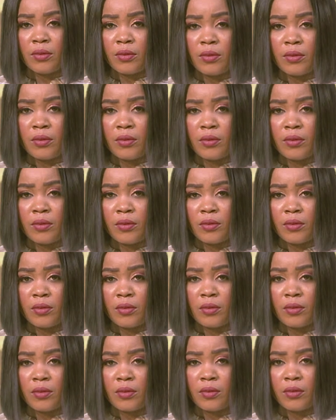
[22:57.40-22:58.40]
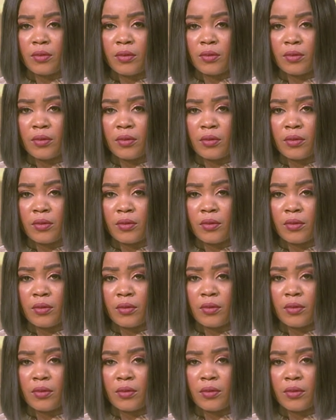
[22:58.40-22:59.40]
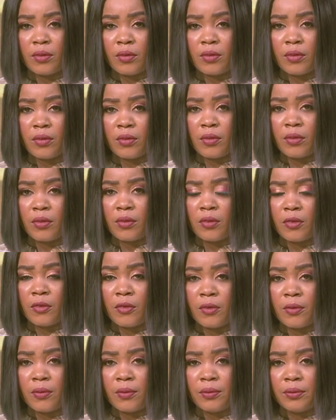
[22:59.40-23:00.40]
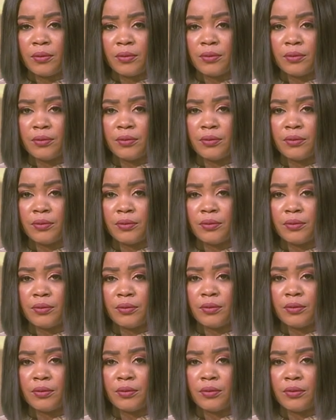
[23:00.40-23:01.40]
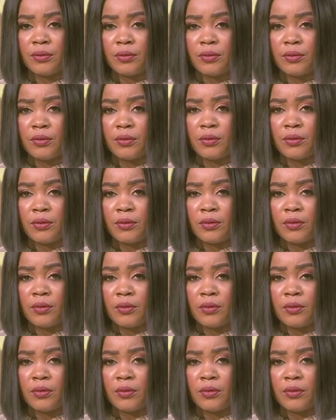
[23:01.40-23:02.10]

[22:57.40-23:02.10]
(silent)